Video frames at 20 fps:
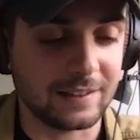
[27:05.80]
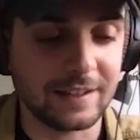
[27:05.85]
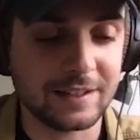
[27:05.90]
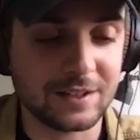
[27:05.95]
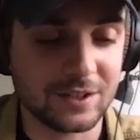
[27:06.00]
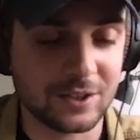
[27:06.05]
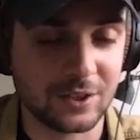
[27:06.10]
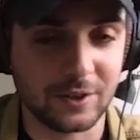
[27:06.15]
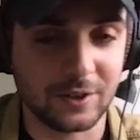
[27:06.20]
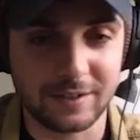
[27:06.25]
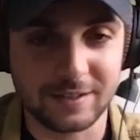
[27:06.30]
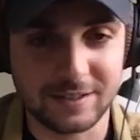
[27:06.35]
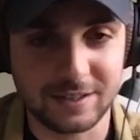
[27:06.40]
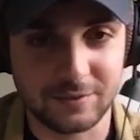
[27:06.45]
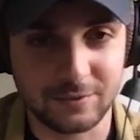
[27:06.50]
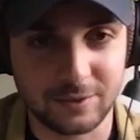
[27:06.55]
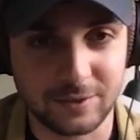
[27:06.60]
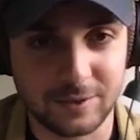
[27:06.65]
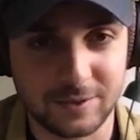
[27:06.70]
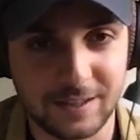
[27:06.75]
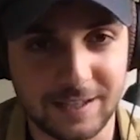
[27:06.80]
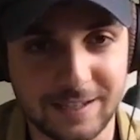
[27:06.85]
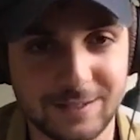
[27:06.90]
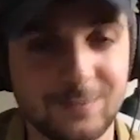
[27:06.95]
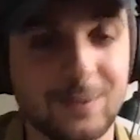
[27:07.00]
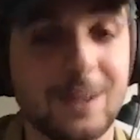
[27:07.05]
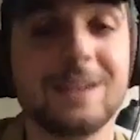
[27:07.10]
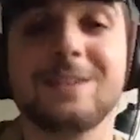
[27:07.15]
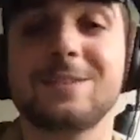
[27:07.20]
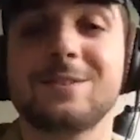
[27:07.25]

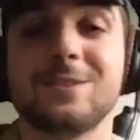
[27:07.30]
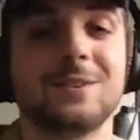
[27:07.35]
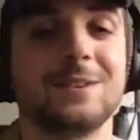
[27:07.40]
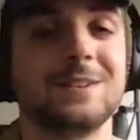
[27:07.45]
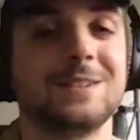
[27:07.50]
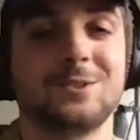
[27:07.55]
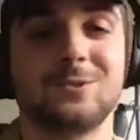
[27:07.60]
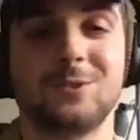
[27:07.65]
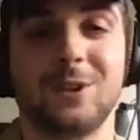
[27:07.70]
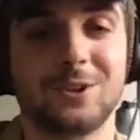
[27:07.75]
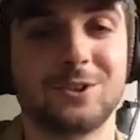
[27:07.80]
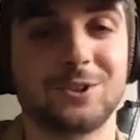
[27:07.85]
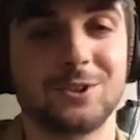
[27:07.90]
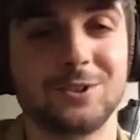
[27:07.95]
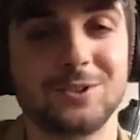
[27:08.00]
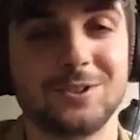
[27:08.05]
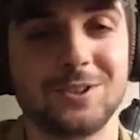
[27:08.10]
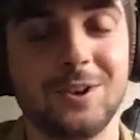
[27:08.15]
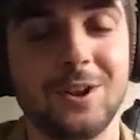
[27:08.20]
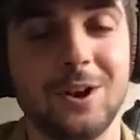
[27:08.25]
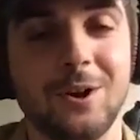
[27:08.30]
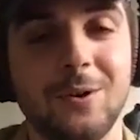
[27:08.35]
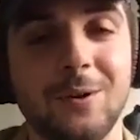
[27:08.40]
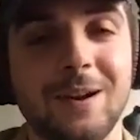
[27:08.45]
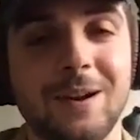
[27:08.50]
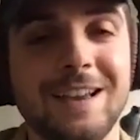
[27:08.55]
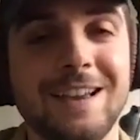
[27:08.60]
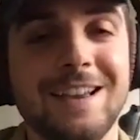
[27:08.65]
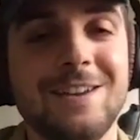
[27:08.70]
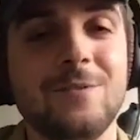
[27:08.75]
certain structures, you know,
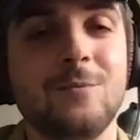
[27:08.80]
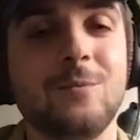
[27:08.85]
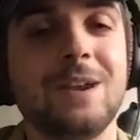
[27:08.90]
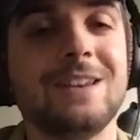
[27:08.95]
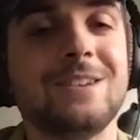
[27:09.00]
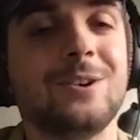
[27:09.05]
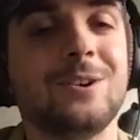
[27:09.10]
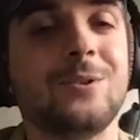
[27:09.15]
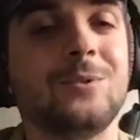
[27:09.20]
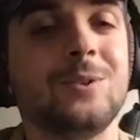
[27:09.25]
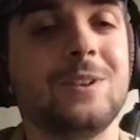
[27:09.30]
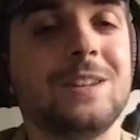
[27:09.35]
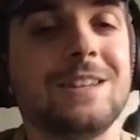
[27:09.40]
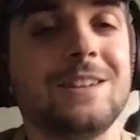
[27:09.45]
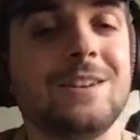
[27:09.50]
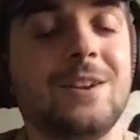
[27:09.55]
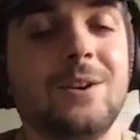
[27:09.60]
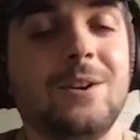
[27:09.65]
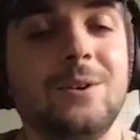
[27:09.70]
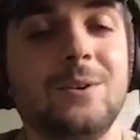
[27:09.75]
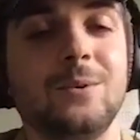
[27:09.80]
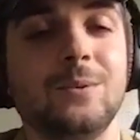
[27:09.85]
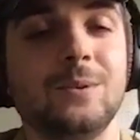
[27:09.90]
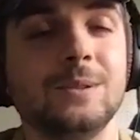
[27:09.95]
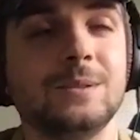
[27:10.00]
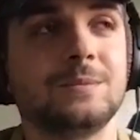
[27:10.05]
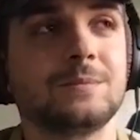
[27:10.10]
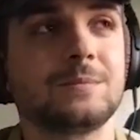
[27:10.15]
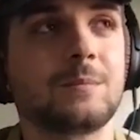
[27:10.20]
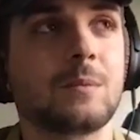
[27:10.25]
we don't really
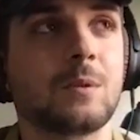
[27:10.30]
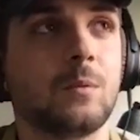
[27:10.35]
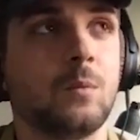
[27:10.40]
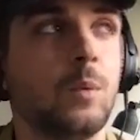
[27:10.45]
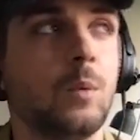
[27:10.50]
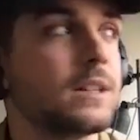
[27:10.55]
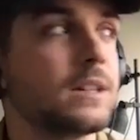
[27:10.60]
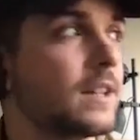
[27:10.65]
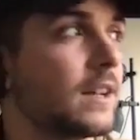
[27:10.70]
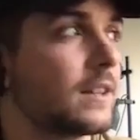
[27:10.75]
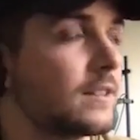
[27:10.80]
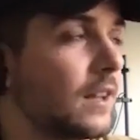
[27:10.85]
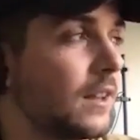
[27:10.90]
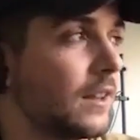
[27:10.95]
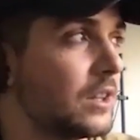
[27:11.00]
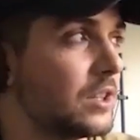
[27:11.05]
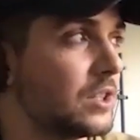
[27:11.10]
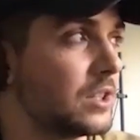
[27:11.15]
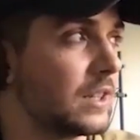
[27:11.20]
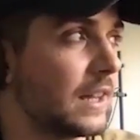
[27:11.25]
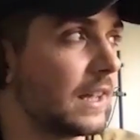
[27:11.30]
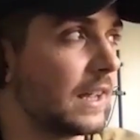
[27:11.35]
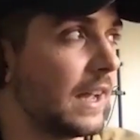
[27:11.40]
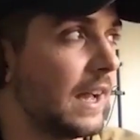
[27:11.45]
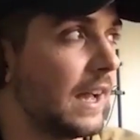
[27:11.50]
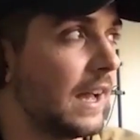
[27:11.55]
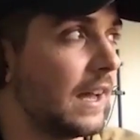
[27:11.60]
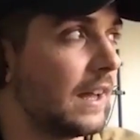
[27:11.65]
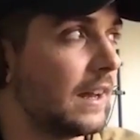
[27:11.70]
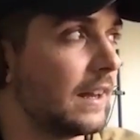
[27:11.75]
know what technology they
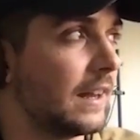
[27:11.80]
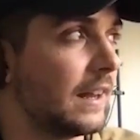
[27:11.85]
had.